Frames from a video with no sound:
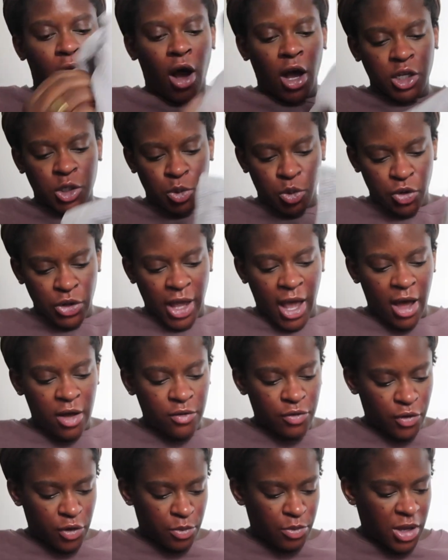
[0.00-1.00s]
hospital
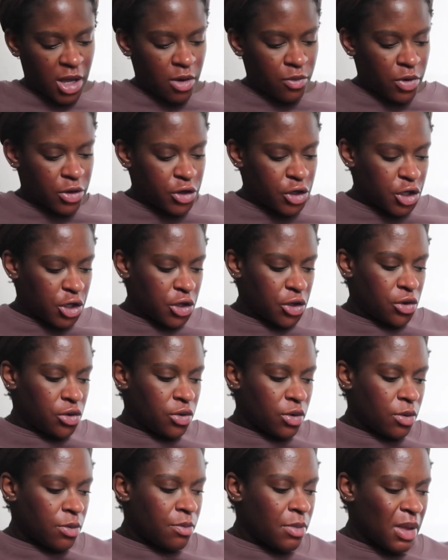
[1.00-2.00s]
gown for a bit with Jude,